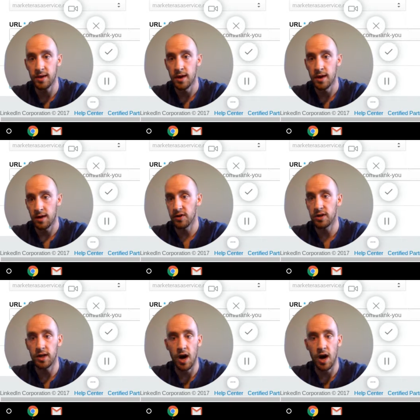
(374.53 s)
If you're
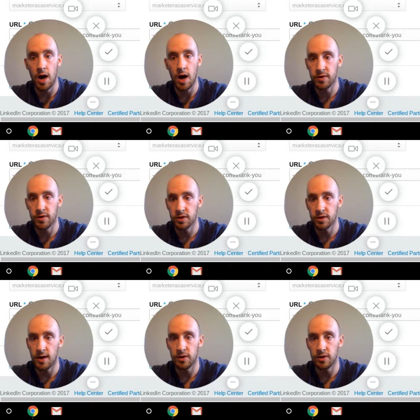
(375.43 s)
e-commerce, that would
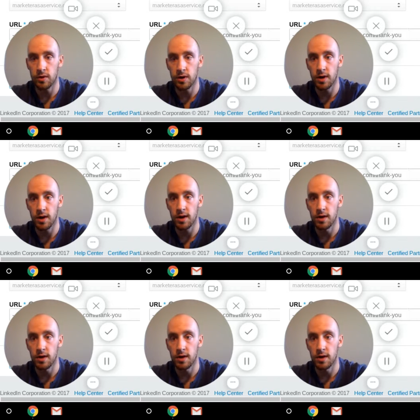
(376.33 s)
be your